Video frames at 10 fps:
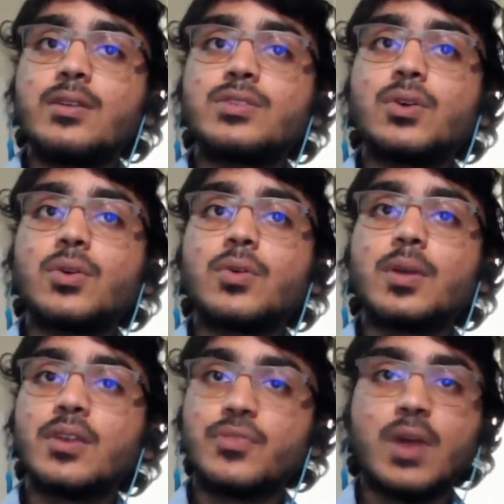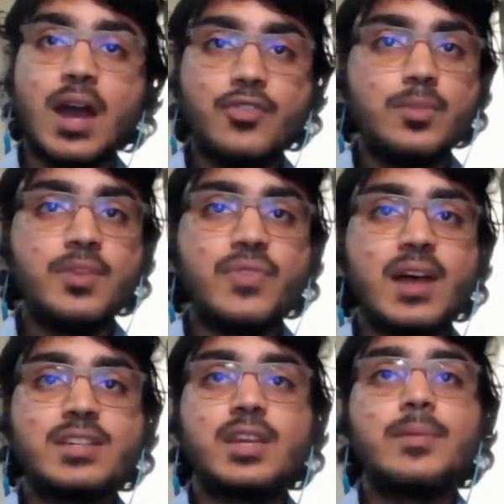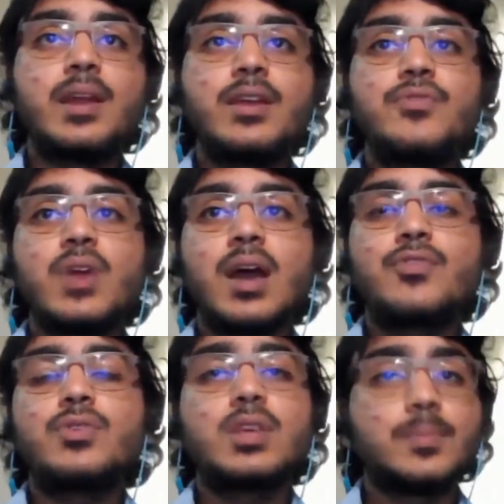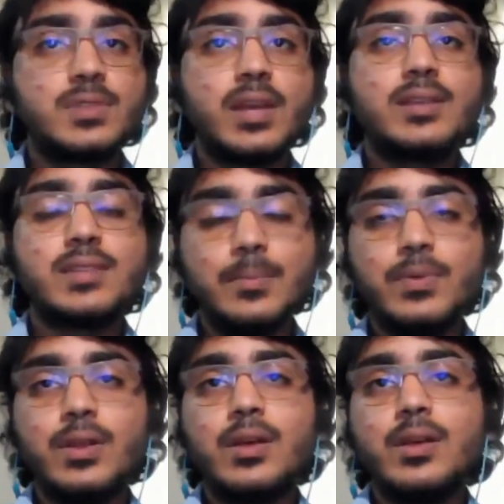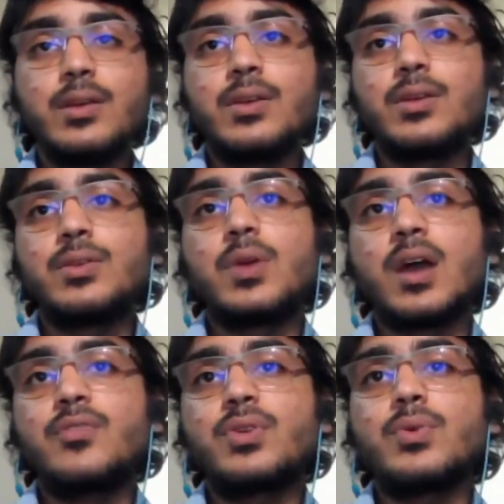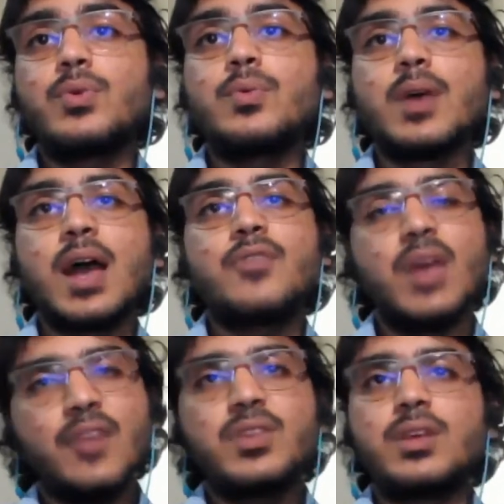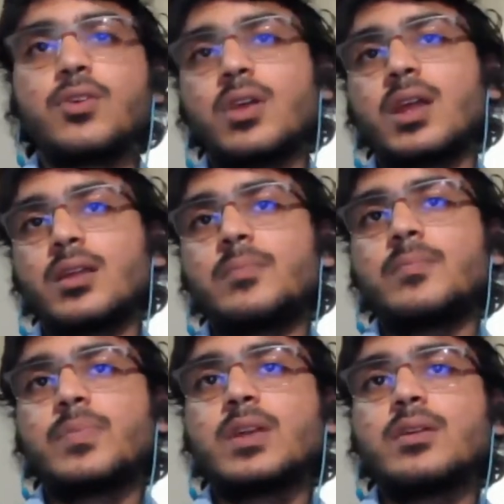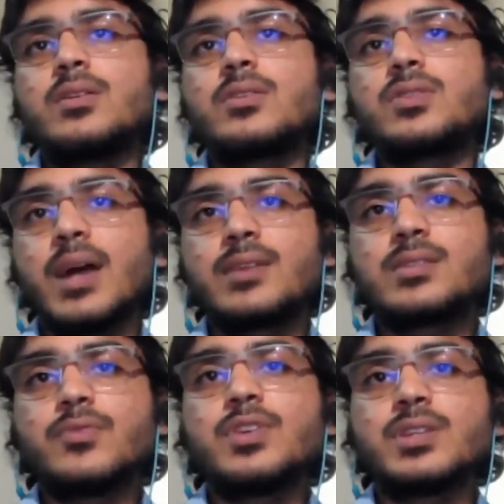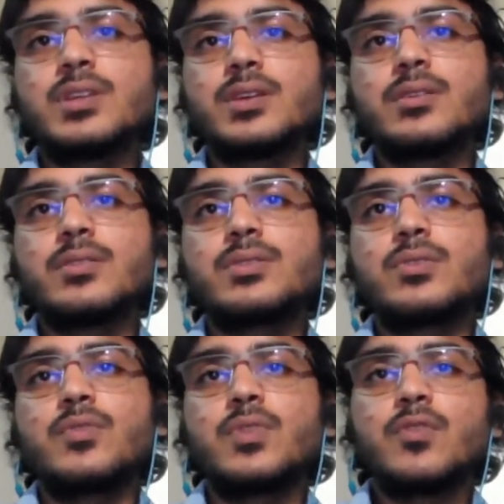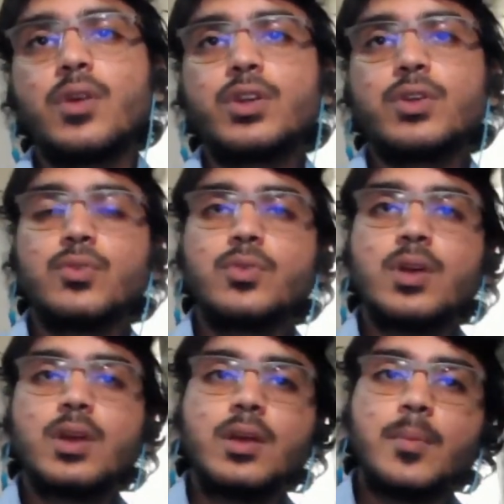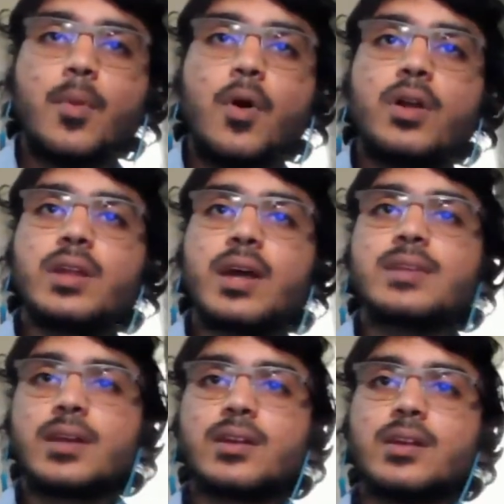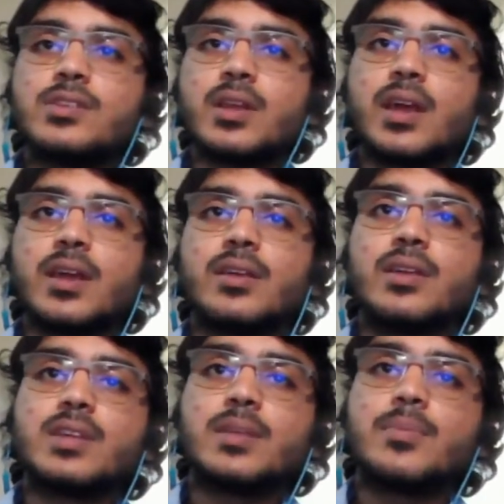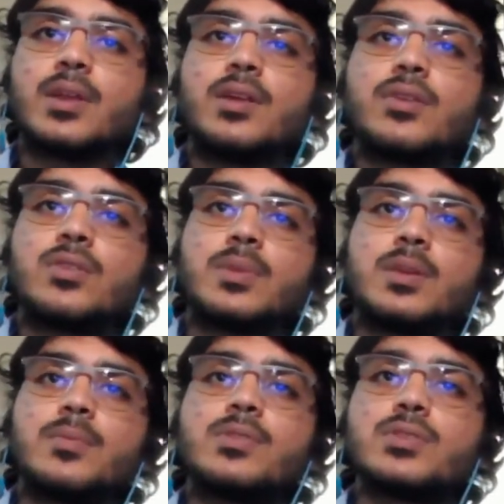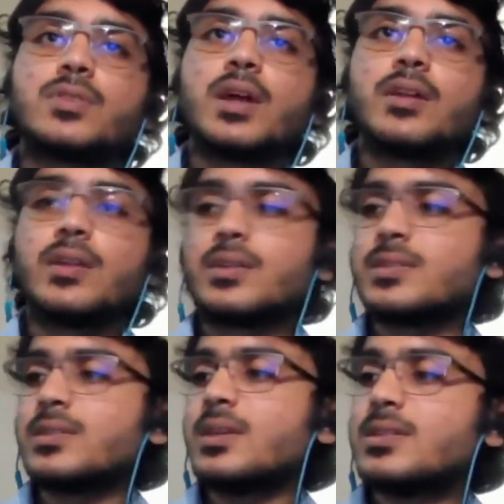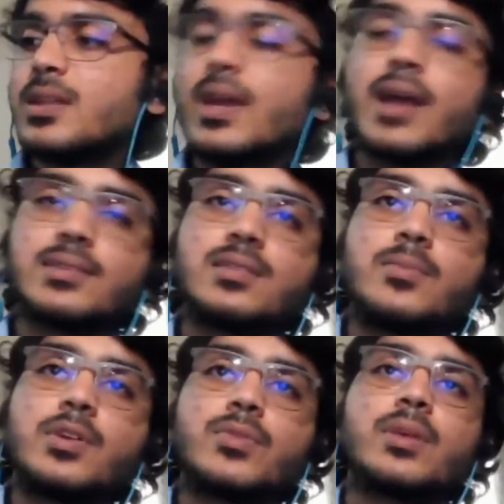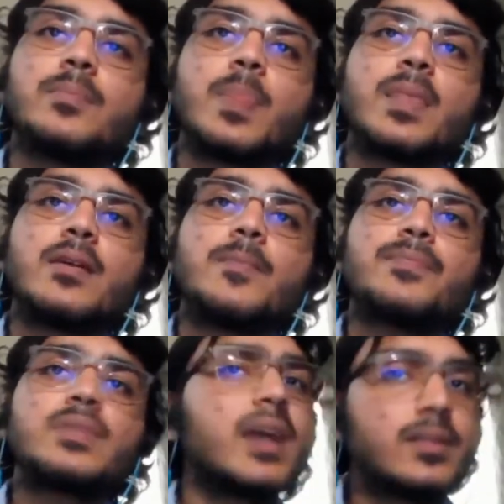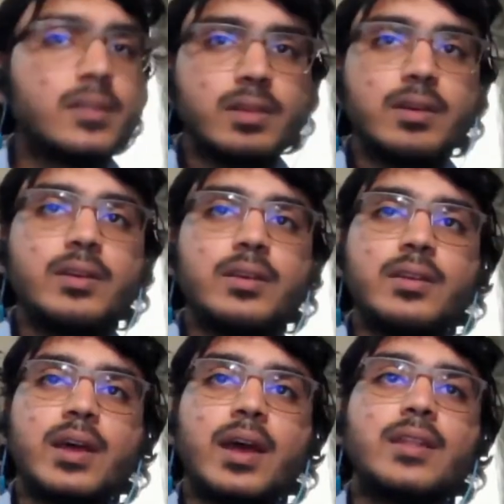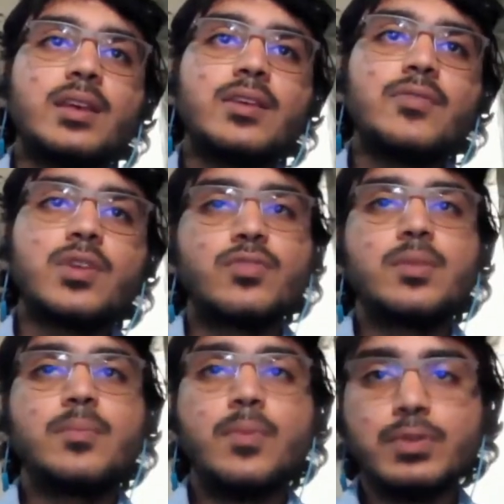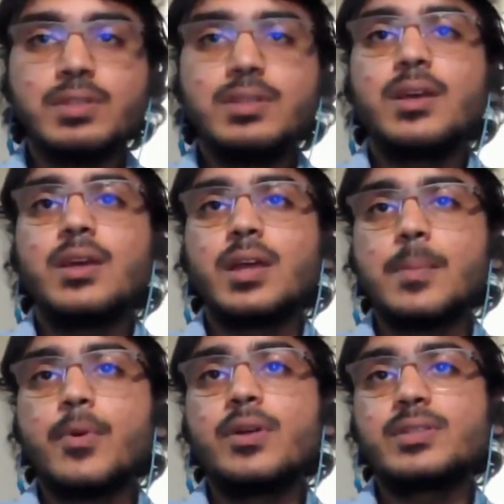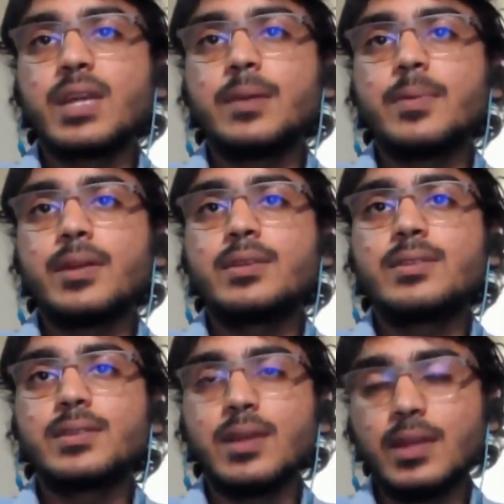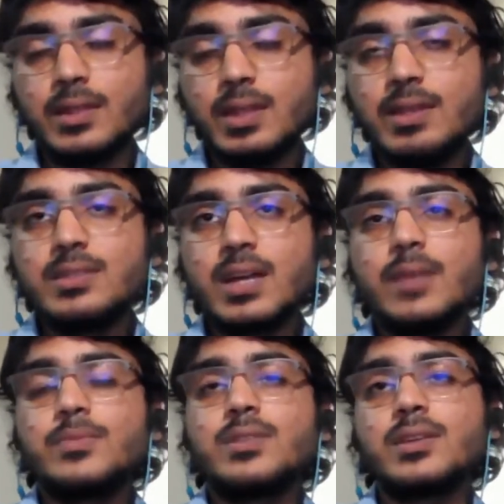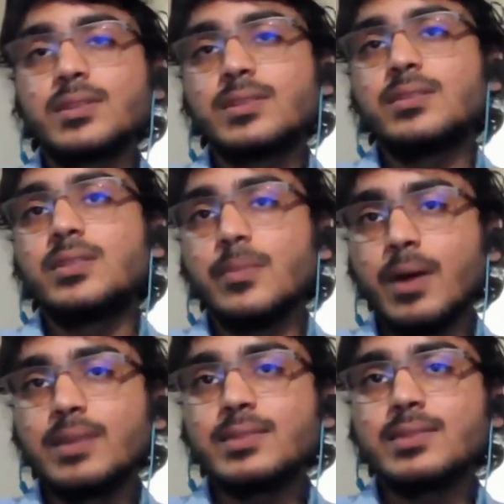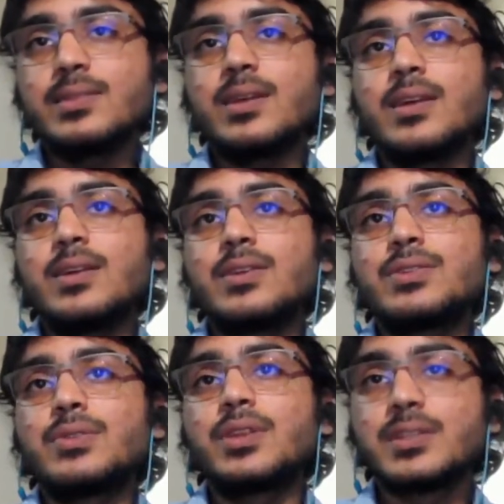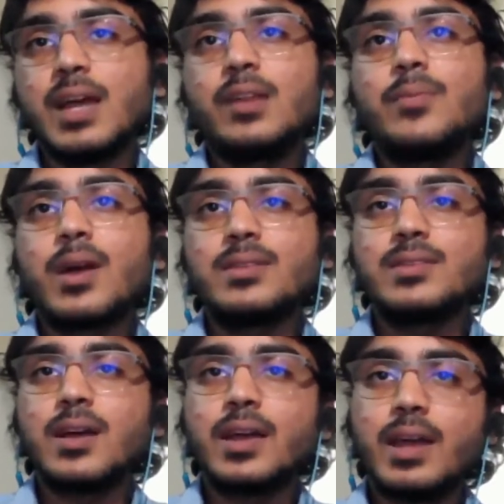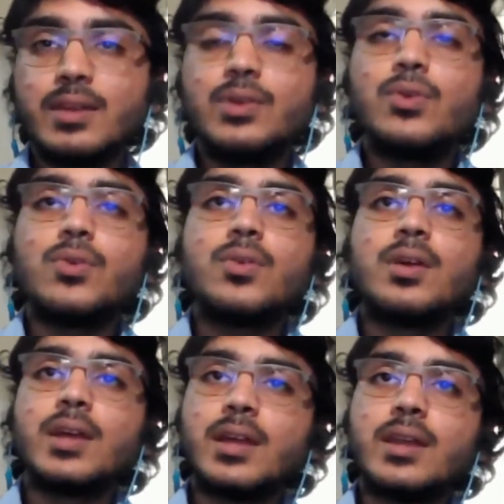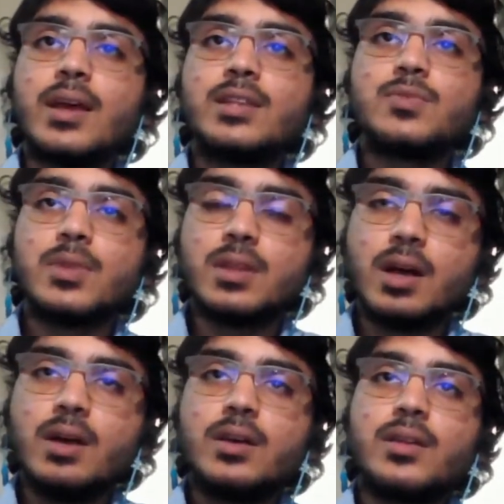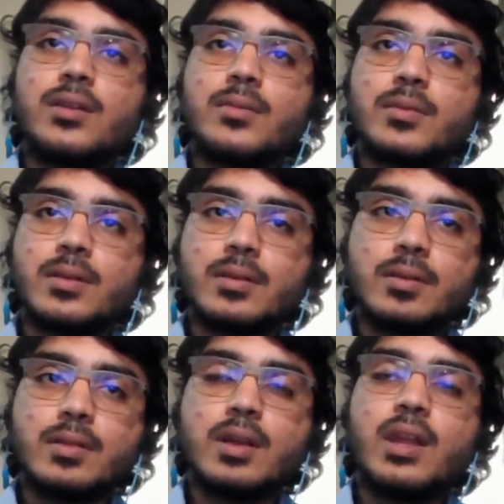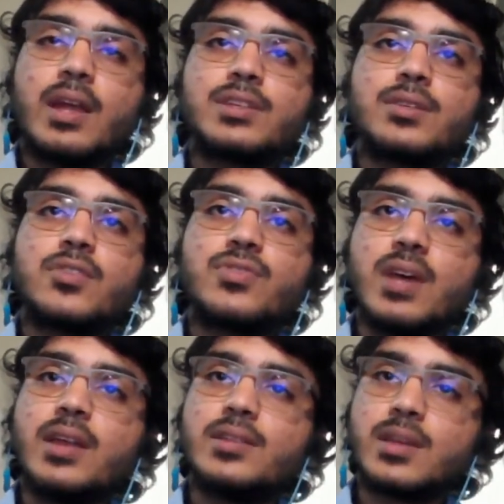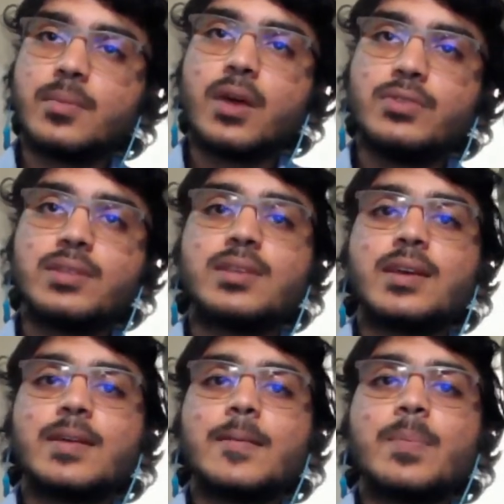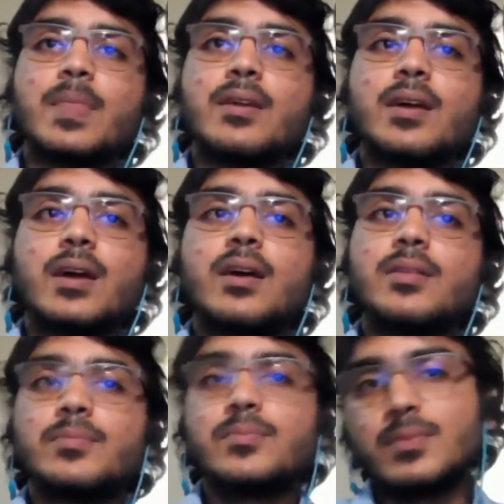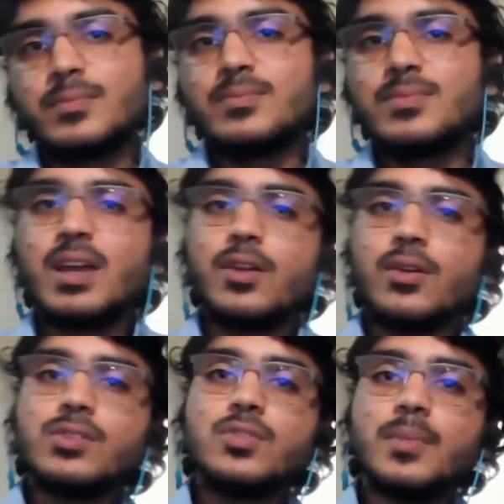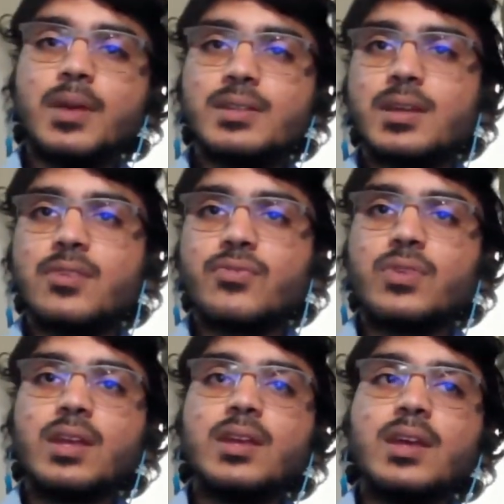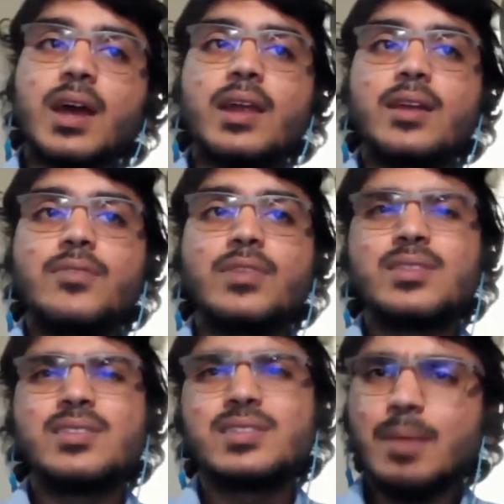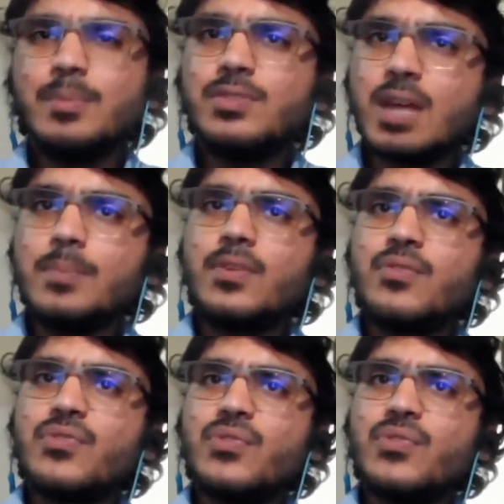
So if okay. you have to be fashionable and if you have to keep things simple, you have to have everything online. So that's the vision here. So we want to modernize our cultural heritage and bring it to the people so that it's easily accessible to them. And the third and the one of the most important segments in these times is the masks. So the designer masks again go in lines with our the collection of saris and blouses. Uh, They are also made skillfully and with same type of